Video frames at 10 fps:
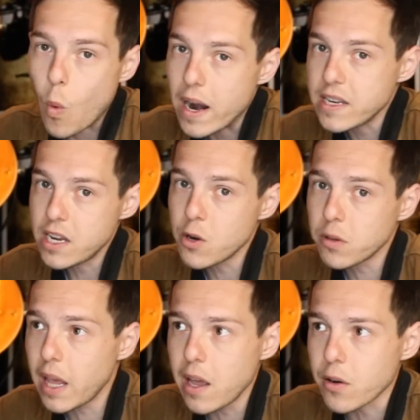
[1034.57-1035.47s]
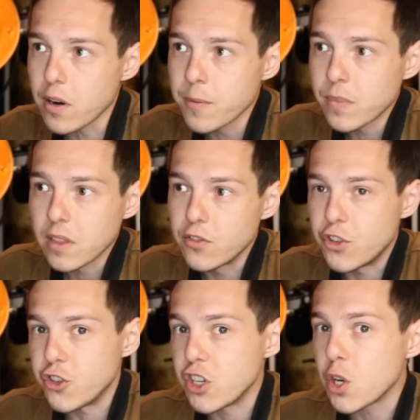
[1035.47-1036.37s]
one year later,
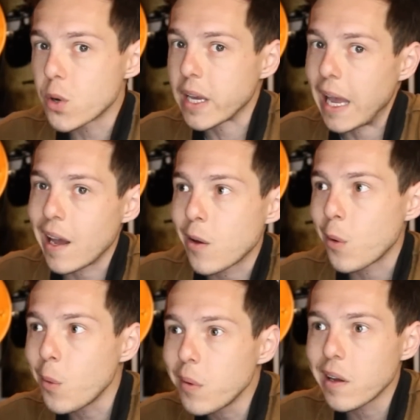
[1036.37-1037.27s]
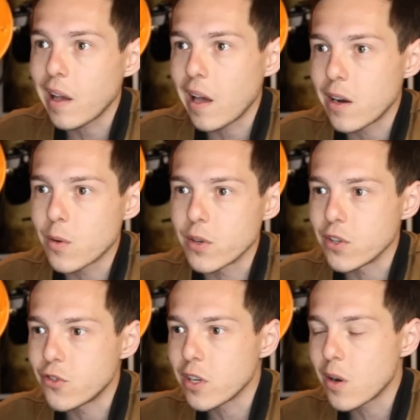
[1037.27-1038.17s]
did she go to Cancun again or
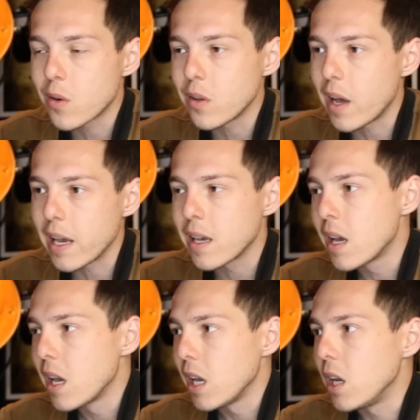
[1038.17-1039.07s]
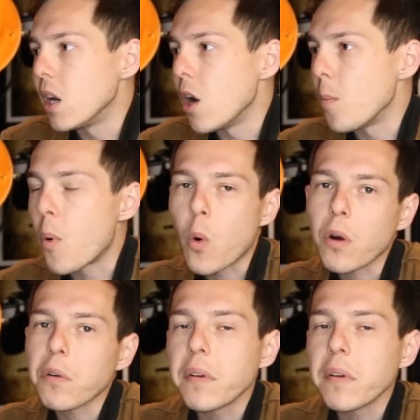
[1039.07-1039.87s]
did she go to like, you know, Puerto